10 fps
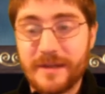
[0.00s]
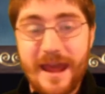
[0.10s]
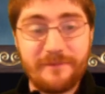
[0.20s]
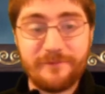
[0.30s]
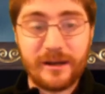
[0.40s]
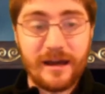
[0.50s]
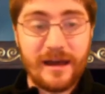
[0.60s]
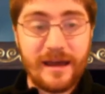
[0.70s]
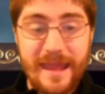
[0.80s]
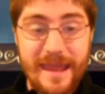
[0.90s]
in
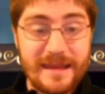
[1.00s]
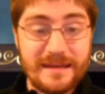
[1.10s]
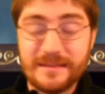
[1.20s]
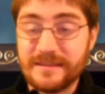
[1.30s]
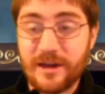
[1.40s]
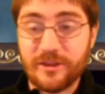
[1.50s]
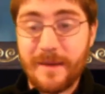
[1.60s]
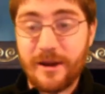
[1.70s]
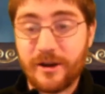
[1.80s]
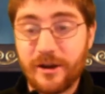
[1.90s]
Africa and in South
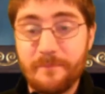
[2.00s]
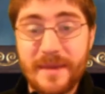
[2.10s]
America.